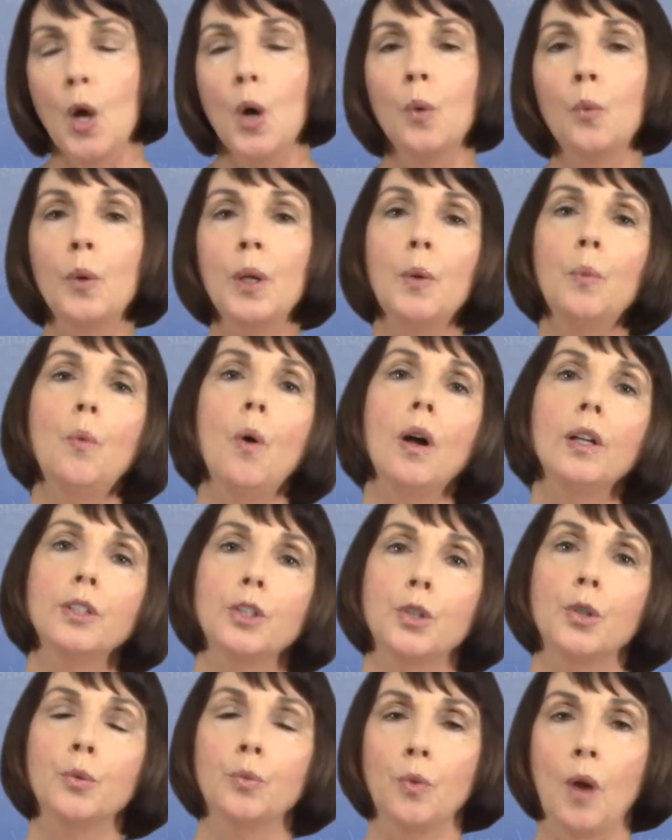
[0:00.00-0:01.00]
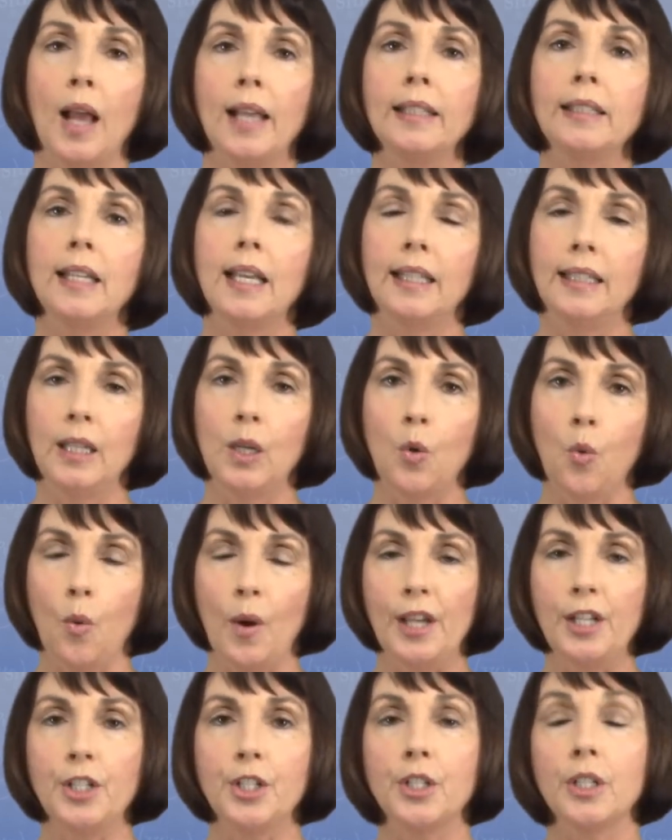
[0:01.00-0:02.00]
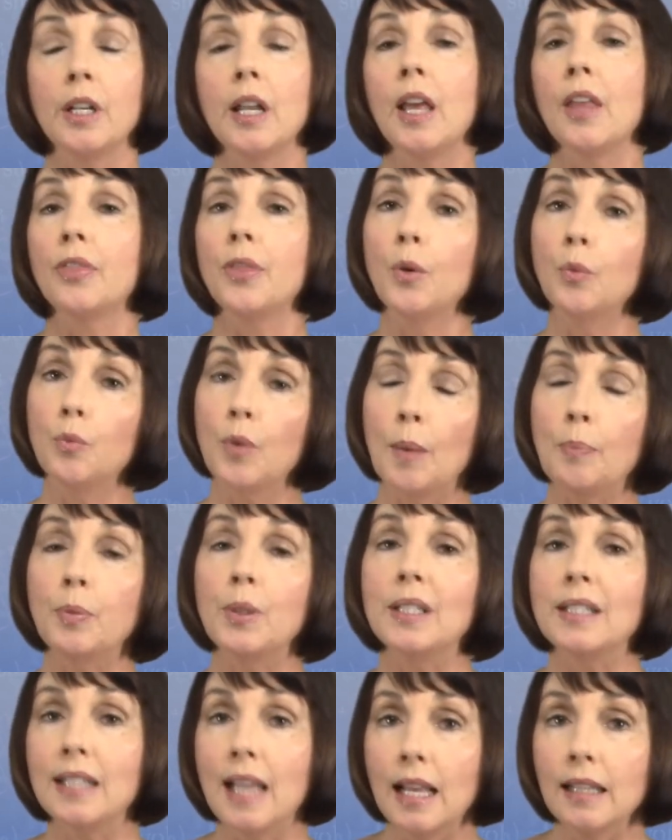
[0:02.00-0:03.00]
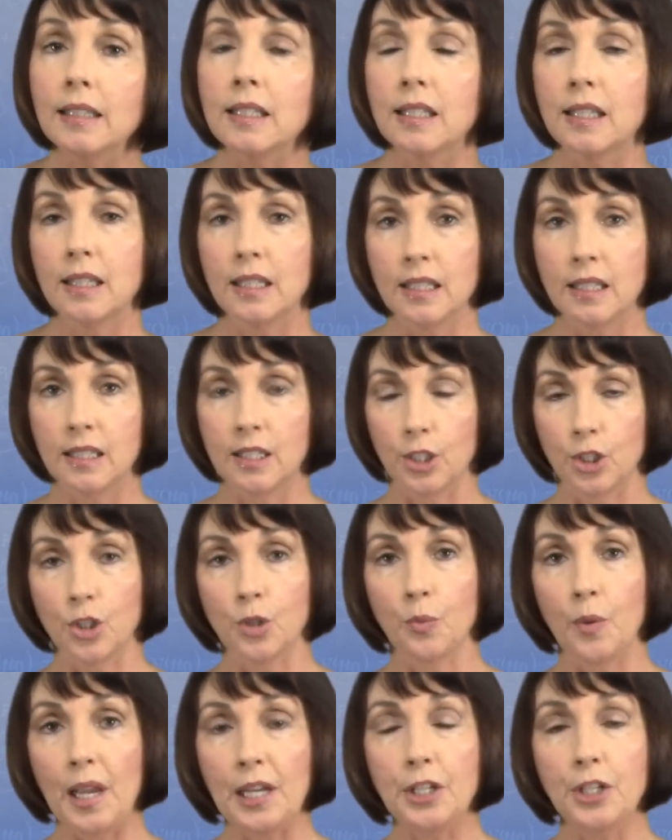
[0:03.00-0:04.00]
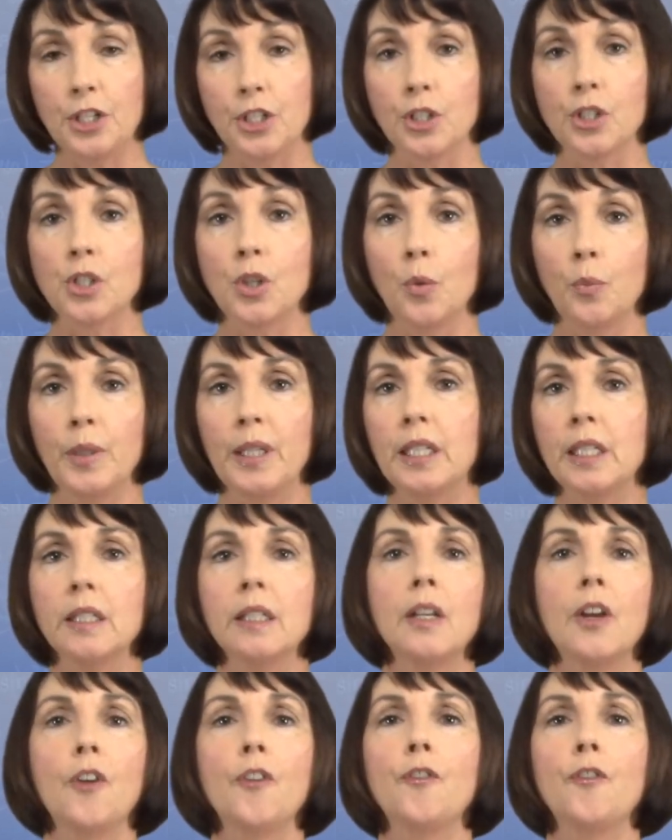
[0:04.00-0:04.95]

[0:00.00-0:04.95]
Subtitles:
We want to write an equation that represents this situation so we can